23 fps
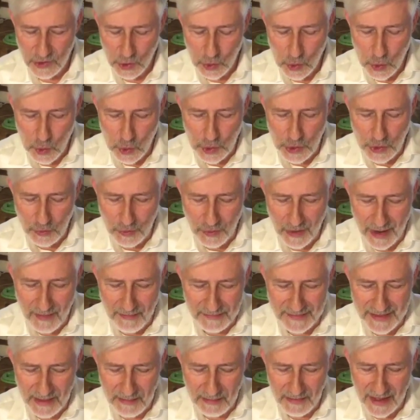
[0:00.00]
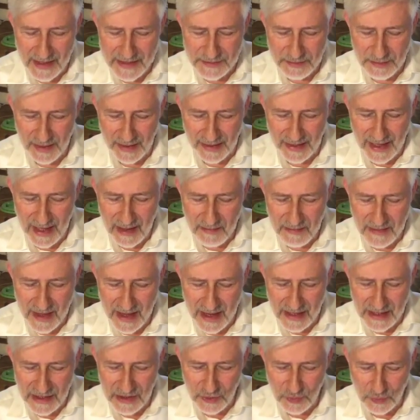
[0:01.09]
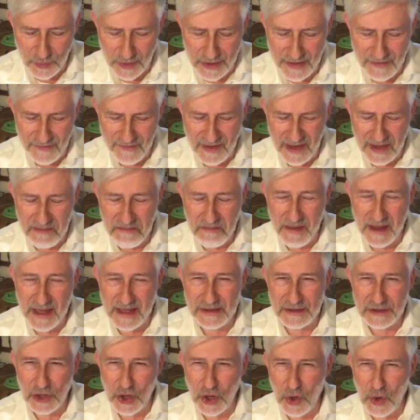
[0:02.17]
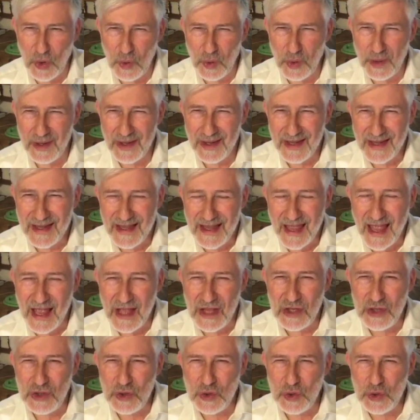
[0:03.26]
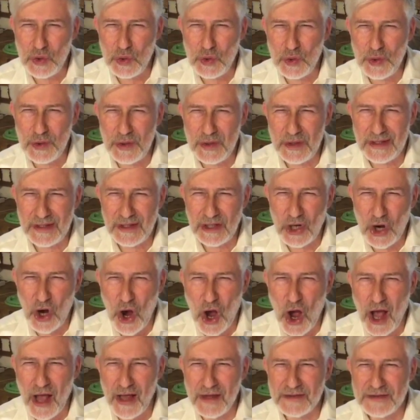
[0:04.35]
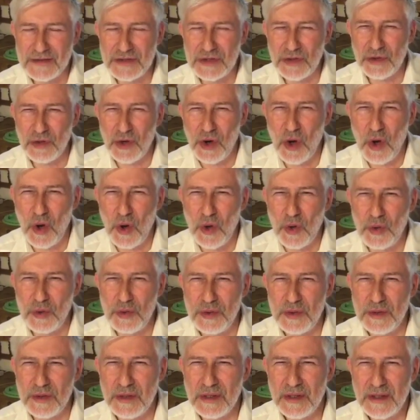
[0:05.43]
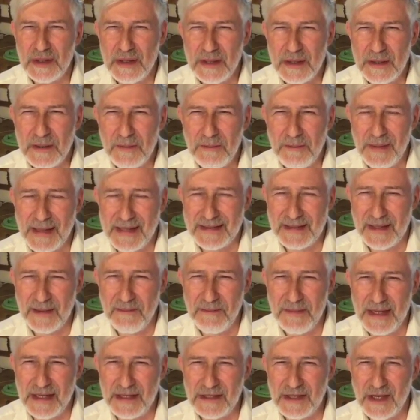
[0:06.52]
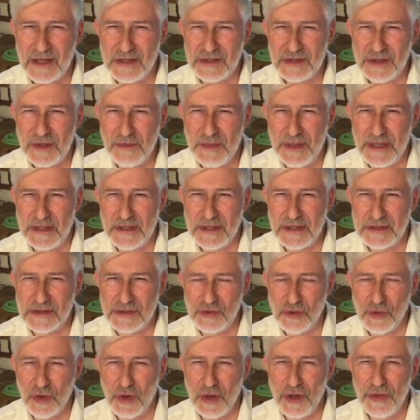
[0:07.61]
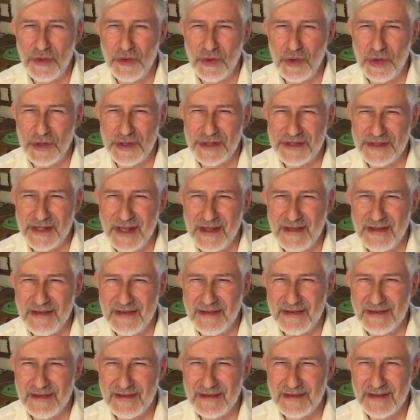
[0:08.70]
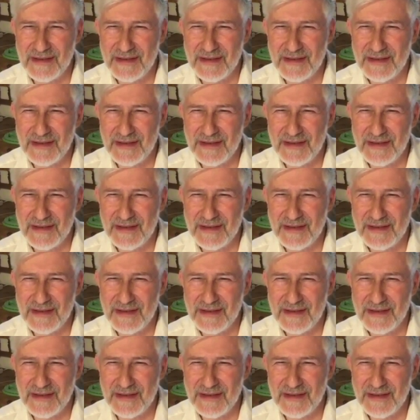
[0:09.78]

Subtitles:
Ugaramtem latzmachem lachriv et beito, and you cause your own Bet HaMikdash to be destroyed through your sins?